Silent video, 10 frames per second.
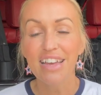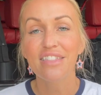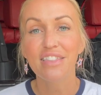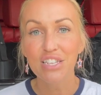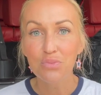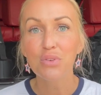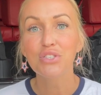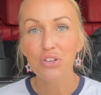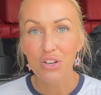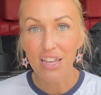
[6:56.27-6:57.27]
this will
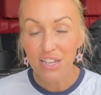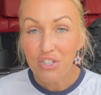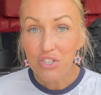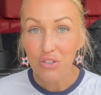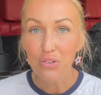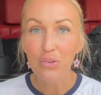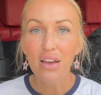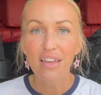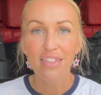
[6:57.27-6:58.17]
turn into